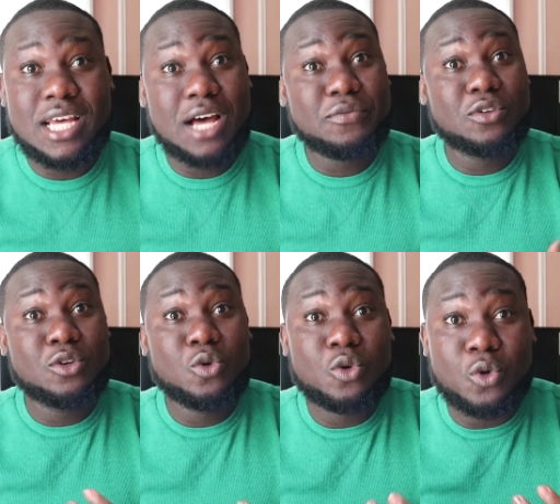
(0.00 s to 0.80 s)
You have to
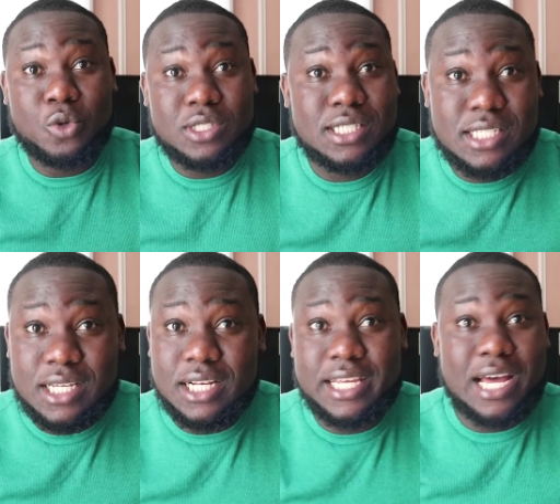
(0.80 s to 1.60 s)
look good
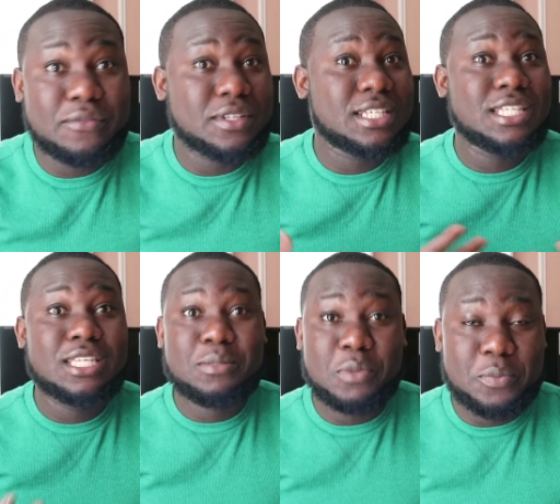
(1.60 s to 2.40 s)
still. You have to
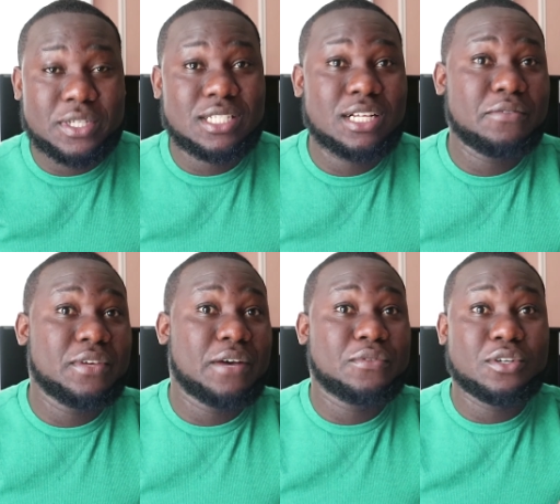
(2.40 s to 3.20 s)
keep up yourself.
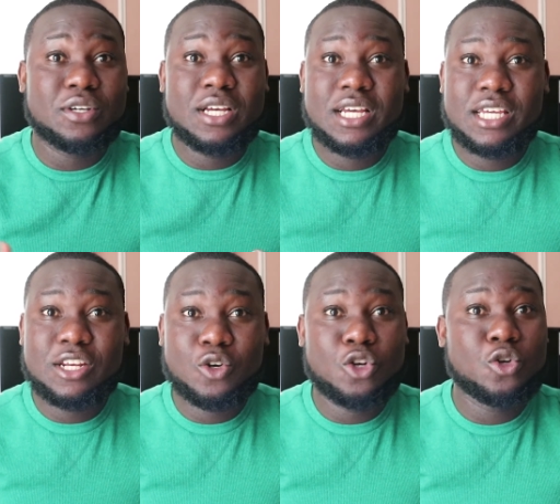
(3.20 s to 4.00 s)
You have to, you
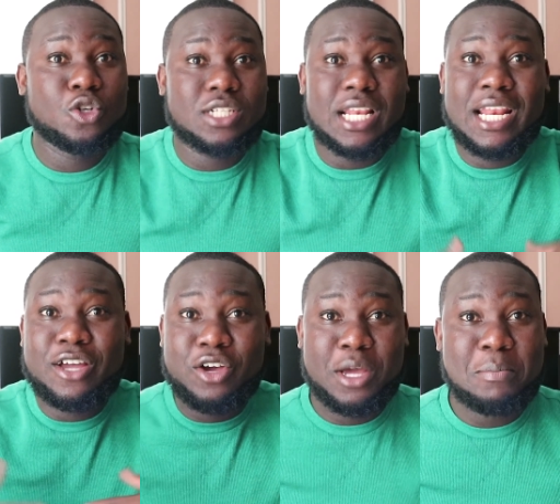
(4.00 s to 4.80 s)
know, don't just
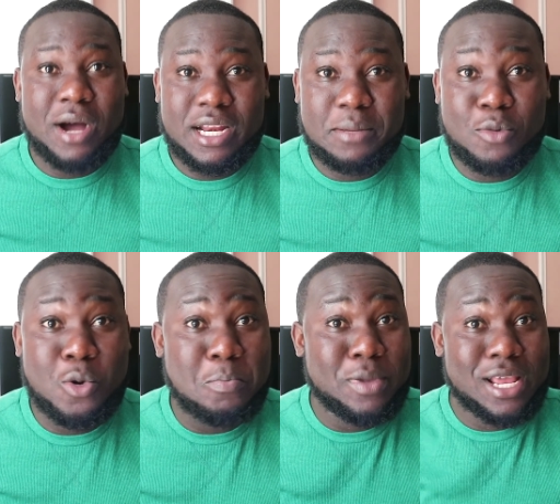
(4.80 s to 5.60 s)
Lego your body,
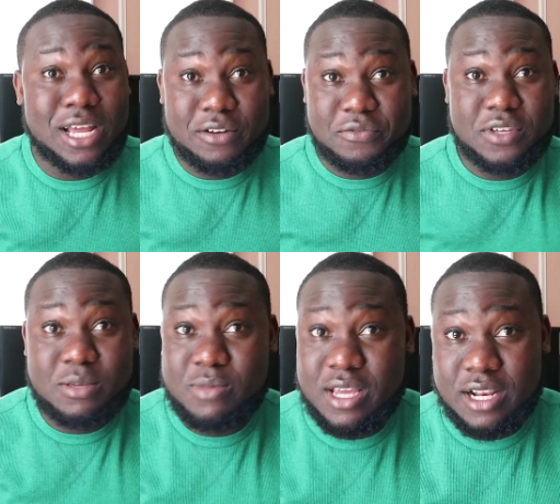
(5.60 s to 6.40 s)
both male and
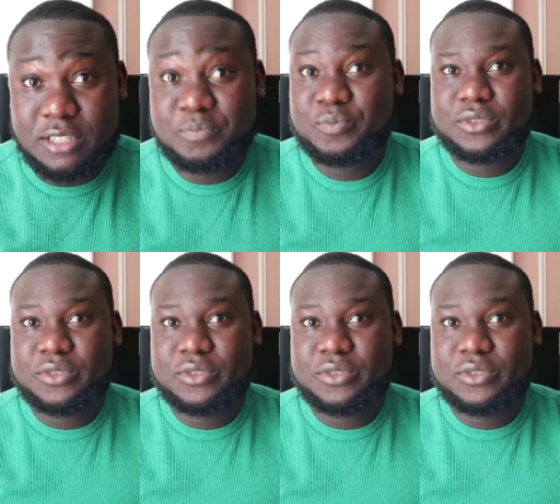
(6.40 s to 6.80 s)
female.